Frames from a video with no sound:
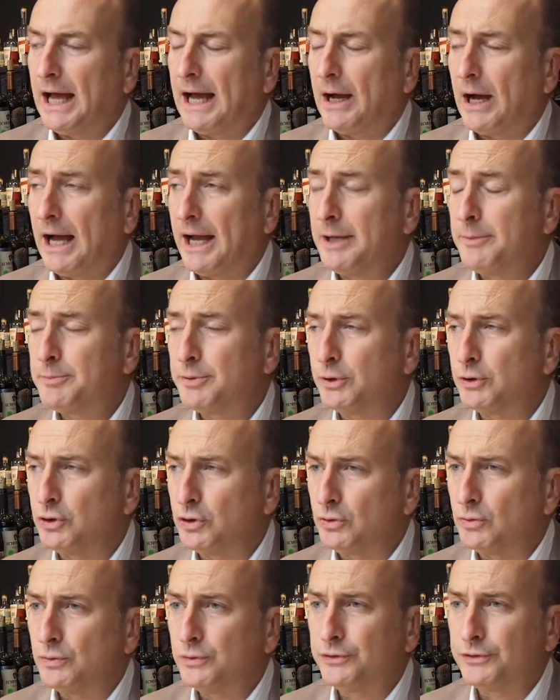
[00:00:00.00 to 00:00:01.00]
I
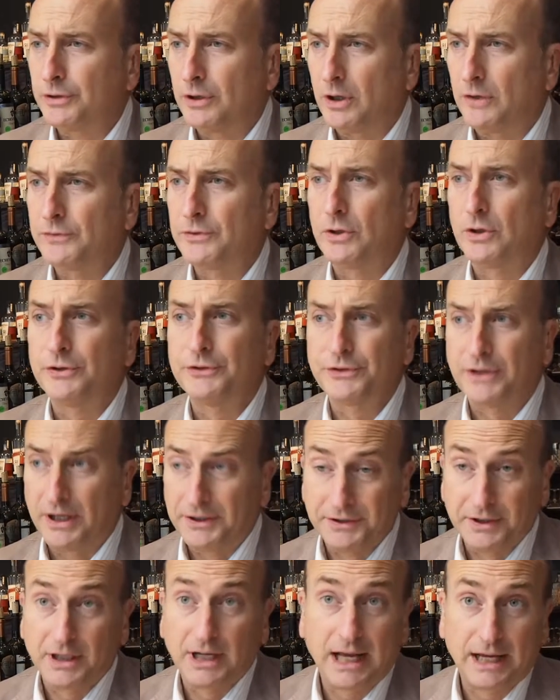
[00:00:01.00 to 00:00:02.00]
produce, of course,
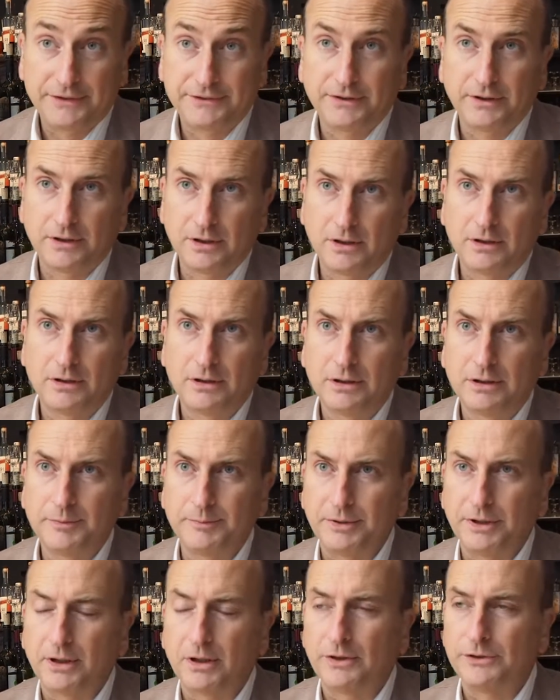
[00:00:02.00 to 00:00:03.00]
Chianti Classico
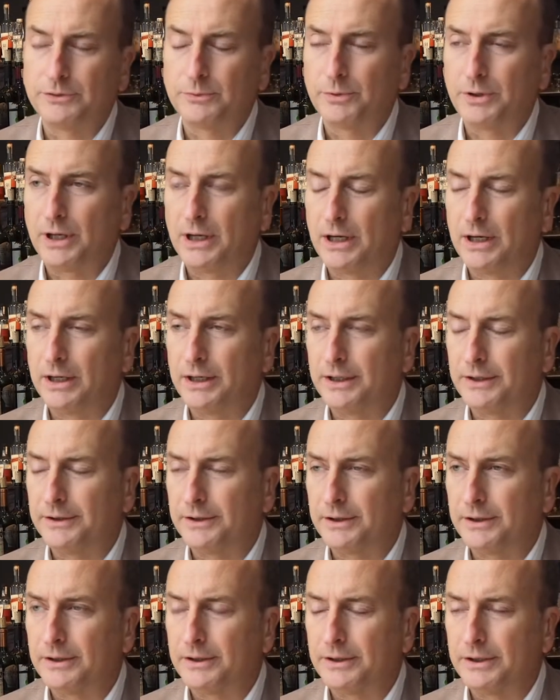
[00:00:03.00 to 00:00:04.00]
because we are in
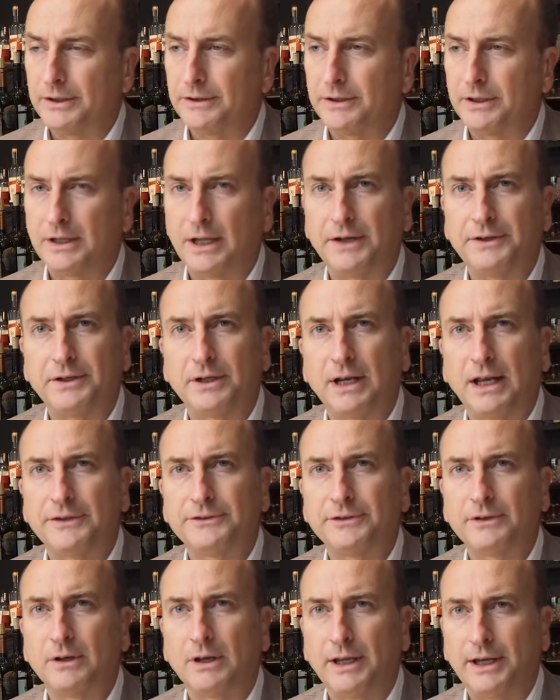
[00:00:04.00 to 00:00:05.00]
the Chianti
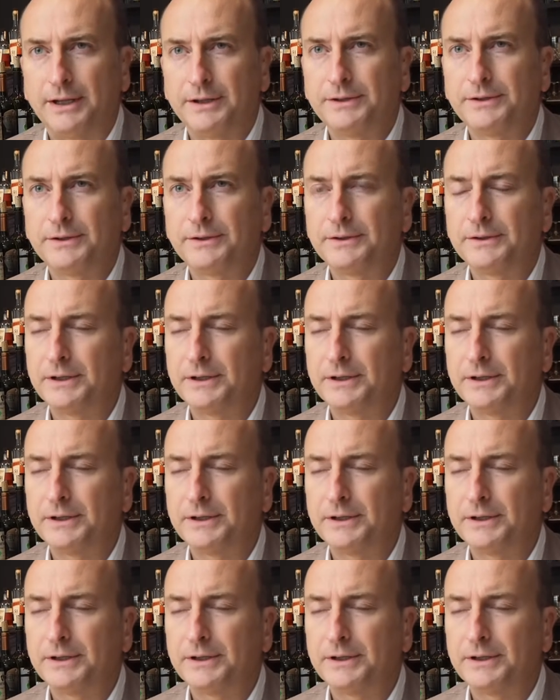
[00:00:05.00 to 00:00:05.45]
Classico land,